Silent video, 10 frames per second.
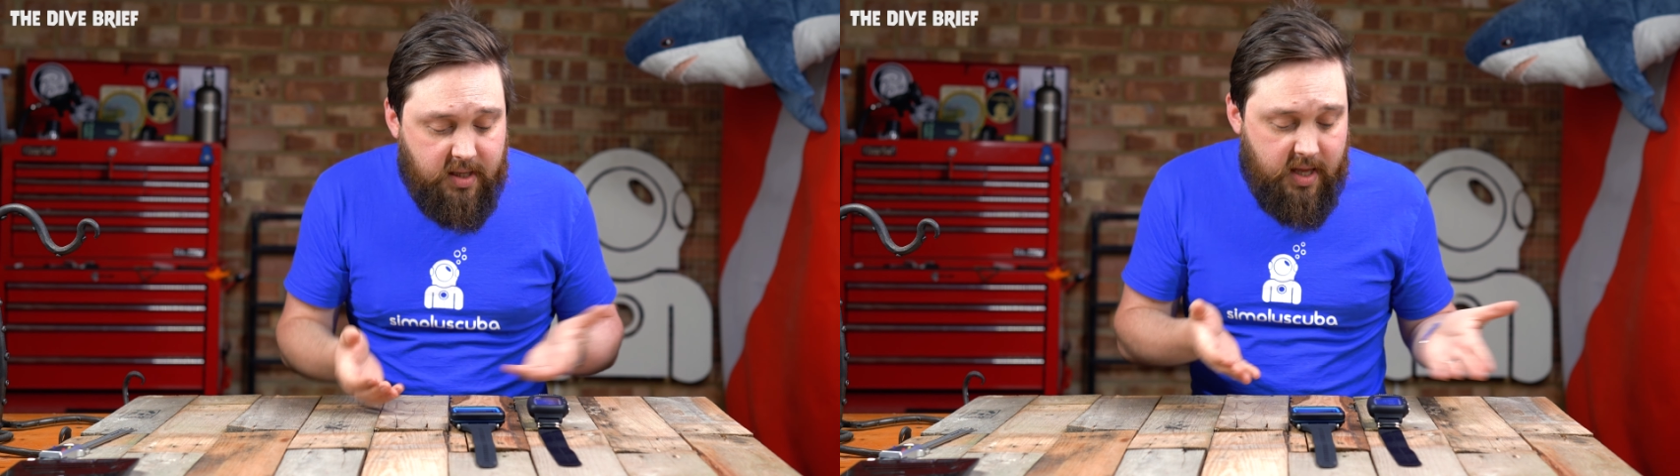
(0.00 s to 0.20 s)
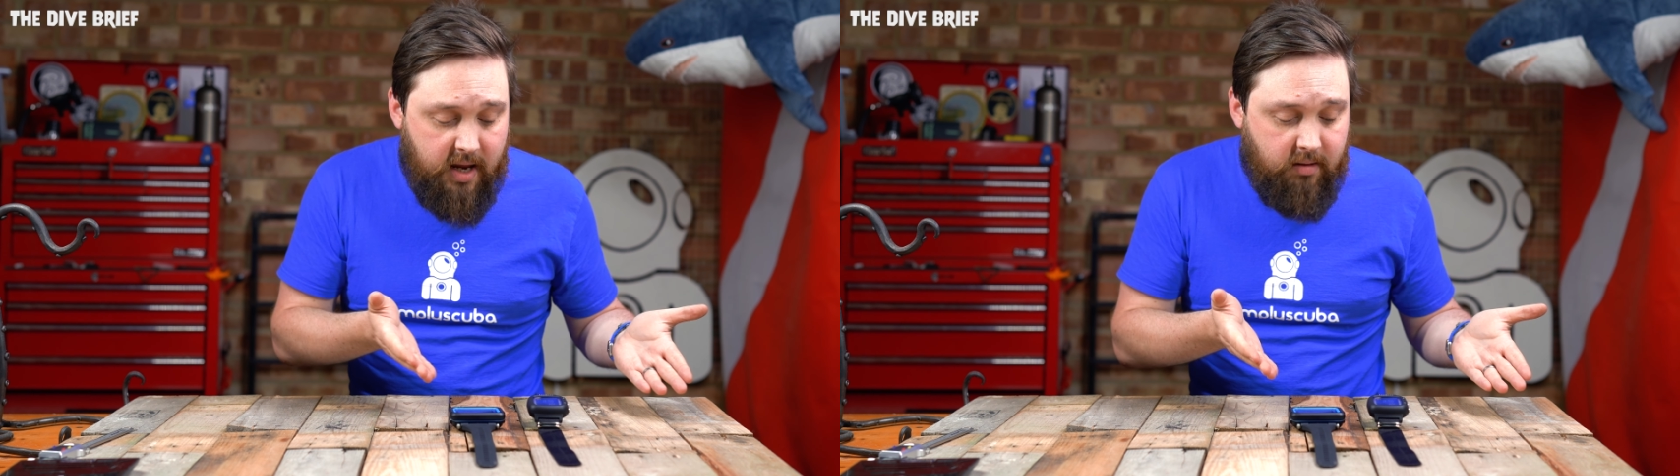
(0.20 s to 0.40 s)

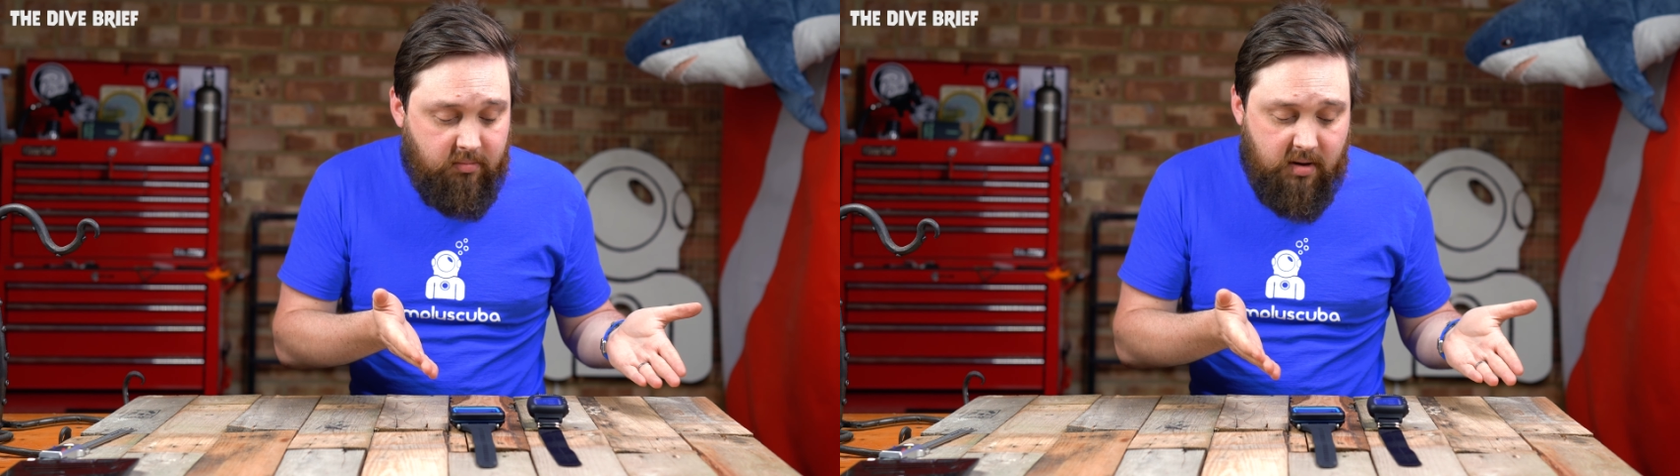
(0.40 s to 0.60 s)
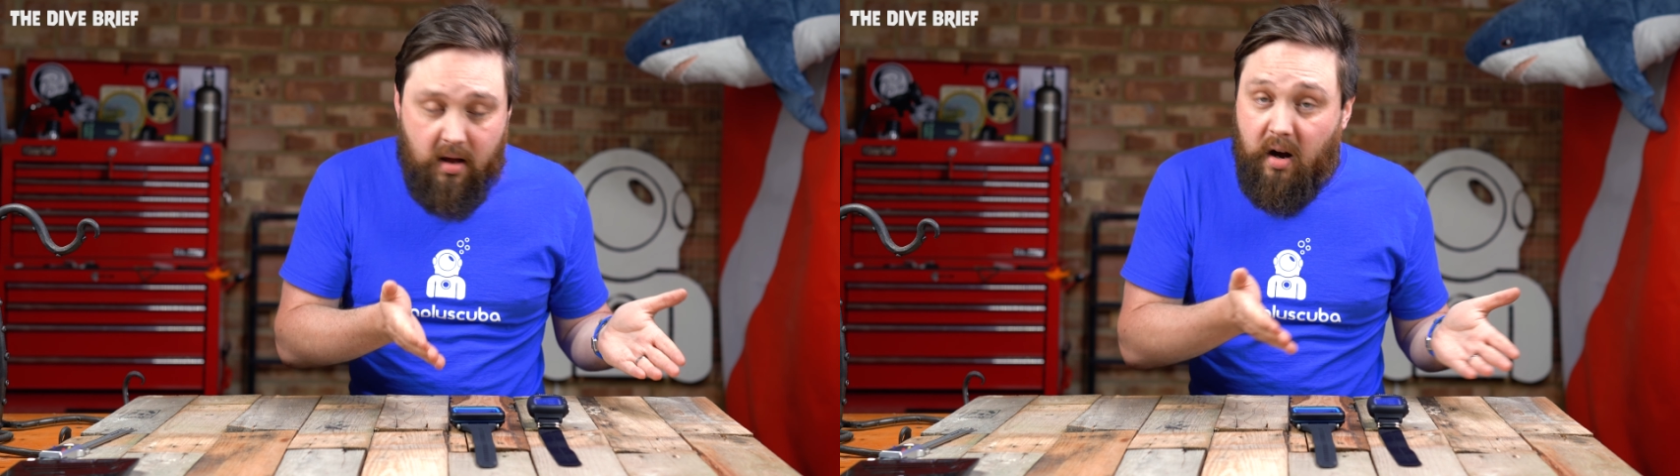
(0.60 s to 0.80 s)
then the